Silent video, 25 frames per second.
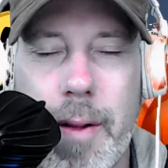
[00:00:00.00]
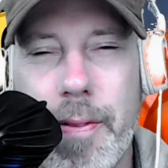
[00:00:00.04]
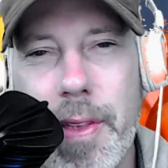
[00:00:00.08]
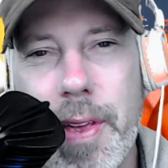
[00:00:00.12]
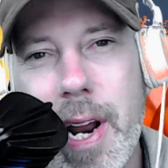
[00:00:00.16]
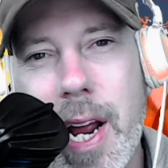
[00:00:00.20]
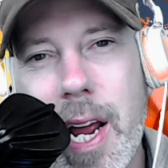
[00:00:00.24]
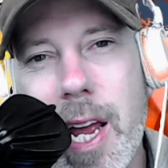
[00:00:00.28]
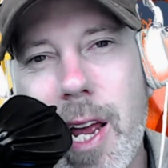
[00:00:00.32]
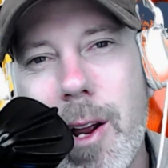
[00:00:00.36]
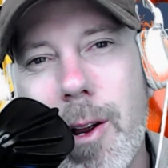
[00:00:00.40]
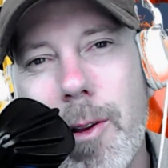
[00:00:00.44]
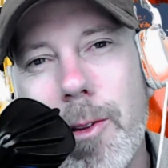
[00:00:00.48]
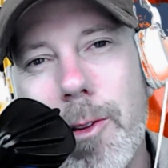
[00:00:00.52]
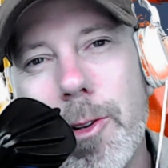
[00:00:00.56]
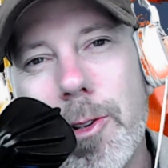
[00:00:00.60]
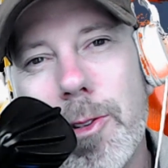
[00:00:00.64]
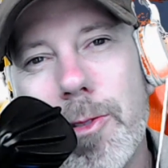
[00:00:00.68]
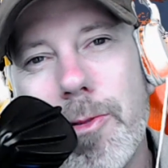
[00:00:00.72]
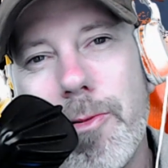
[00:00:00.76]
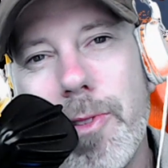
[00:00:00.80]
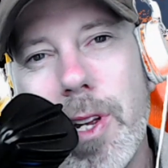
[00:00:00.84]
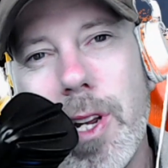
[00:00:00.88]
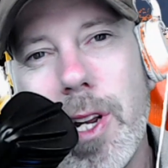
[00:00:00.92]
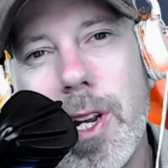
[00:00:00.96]
and then I hear
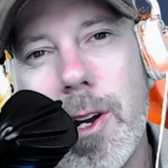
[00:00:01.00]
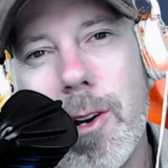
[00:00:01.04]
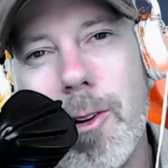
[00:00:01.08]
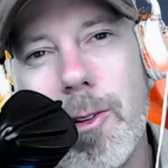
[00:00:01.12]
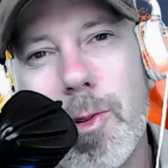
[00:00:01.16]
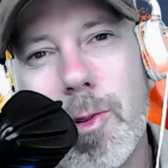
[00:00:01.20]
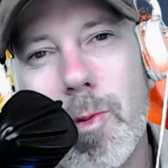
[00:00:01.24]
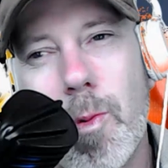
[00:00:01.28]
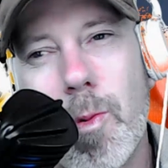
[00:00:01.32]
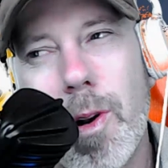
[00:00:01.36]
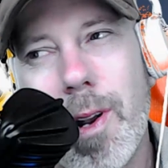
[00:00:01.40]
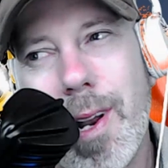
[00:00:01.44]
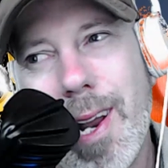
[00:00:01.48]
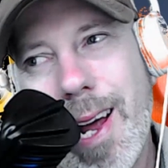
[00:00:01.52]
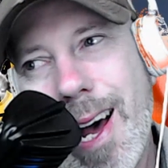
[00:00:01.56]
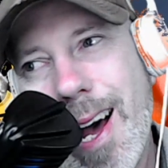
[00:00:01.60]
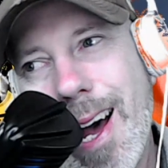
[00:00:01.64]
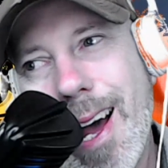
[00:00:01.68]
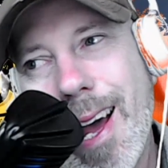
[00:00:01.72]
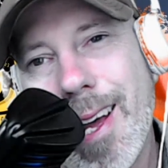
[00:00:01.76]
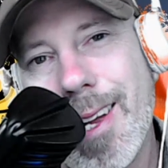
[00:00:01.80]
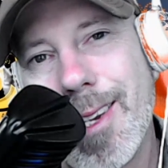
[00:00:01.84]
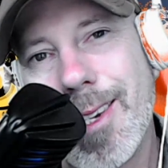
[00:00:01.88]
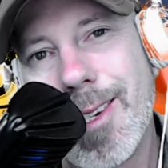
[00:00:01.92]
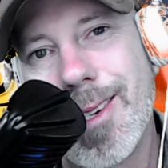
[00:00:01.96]
those videos were
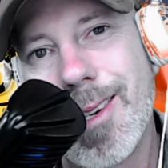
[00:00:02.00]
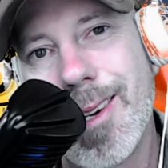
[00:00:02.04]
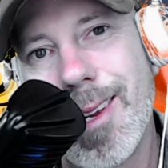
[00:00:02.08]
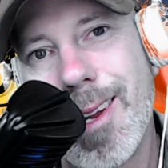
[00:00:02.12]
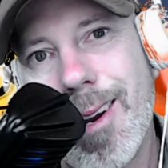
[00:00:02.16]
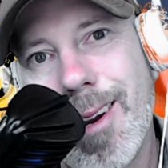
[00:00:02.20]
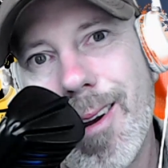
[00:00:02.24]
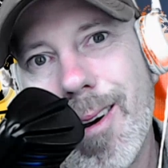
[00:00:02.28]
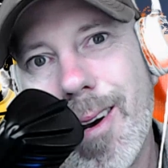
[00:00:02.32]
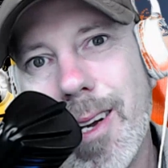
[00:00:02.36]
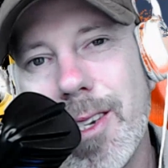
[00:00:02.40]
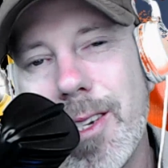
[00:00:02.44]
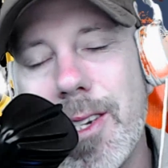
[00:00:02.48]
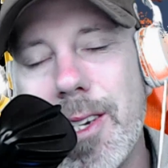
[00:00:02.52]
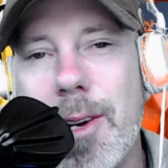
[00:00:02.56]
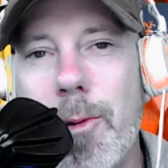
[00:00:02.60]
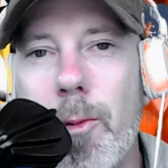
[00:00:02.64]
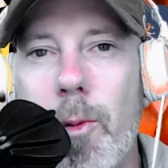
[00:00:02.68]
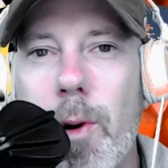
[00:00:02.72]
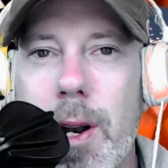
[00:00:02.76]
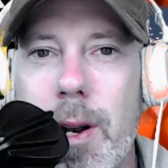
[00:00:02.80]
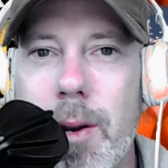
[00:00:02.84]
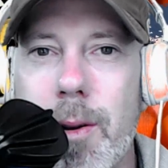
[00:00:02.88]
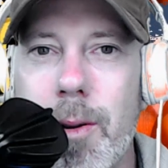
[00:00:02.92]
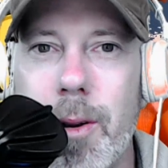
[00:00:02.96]
lies. I see
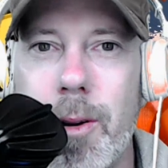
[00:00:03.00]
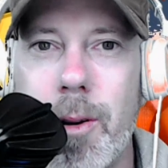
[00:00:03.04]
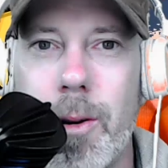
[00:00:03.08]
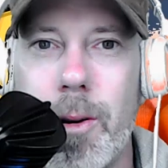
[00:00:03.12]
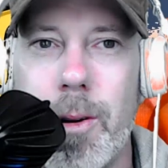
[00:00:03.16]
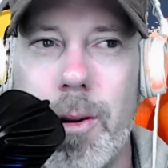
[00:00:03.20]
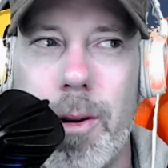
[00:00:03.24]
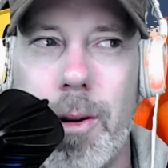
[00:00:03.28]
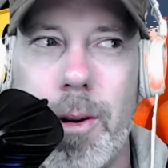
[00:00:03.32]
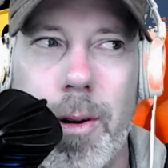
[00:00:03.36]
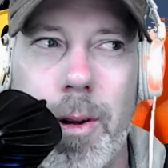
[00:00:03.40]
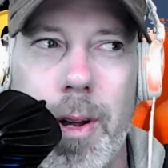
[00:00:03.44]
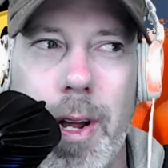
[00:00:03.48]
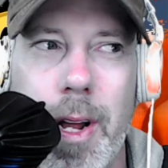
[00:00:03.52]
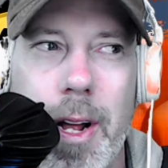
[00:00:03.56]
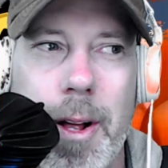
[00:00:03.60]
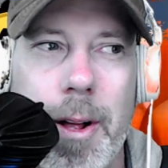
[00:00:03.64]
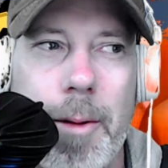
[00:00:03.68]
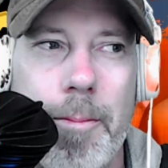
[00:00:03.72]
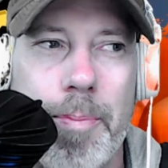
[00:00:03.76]
one girl.